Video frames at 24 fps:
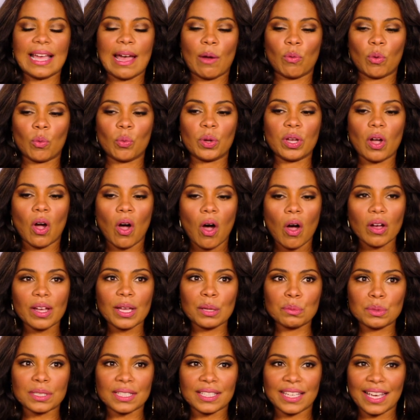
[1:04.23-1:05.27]
how when we all
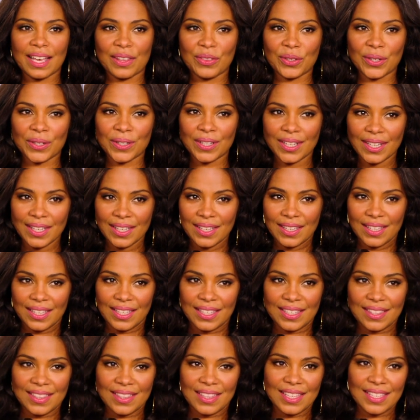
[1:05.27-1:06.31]
come together
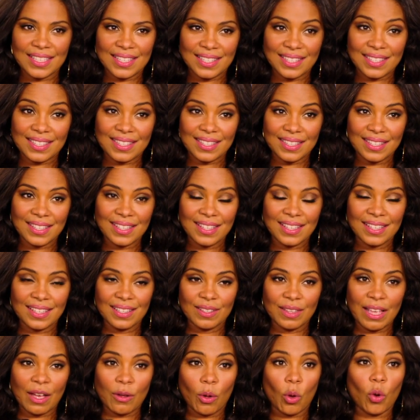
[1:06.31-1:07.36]
in this,
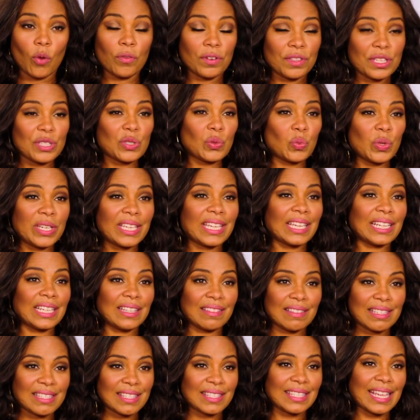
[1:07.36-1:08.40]
uh, over this weekend
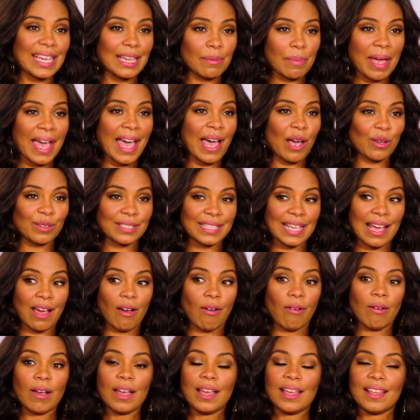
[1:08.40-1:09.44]
in this same house,
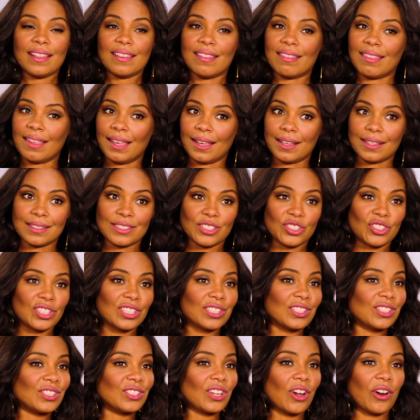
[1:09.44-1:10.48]
how things
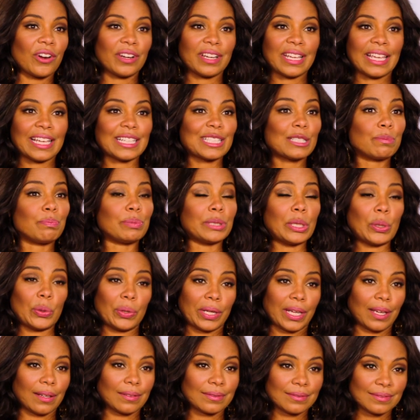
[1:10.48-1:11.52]
just start
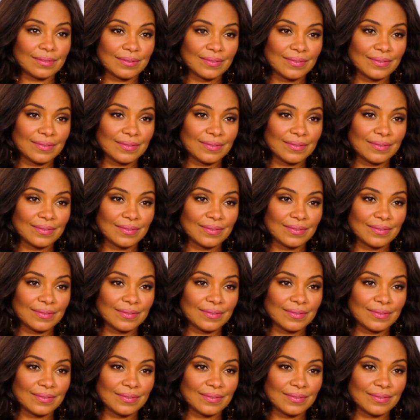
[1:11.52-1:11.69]
exploding.